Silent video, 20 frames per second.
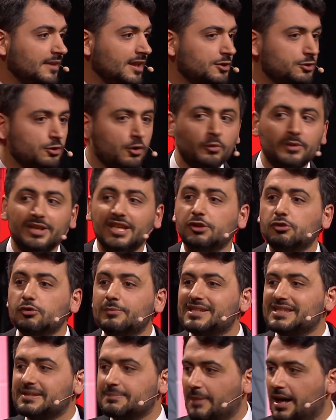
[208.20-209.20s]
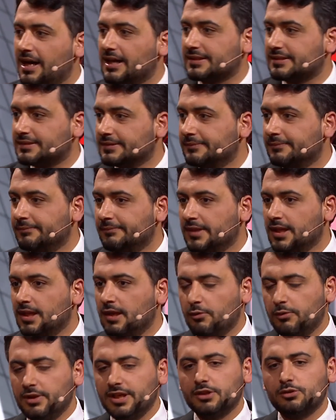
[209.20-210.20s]
So we need to be smart.
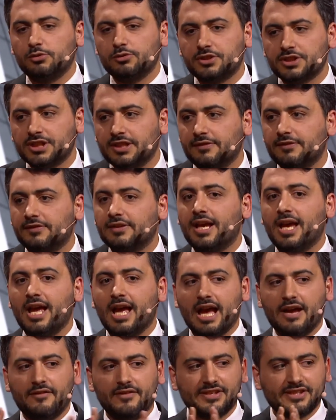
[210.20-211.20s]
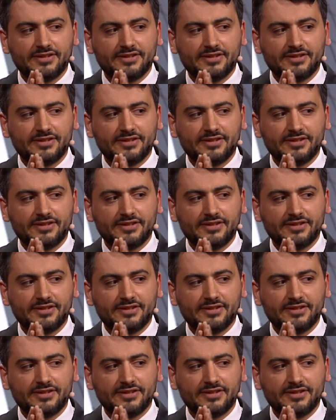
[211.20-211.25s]
We need to shift, have a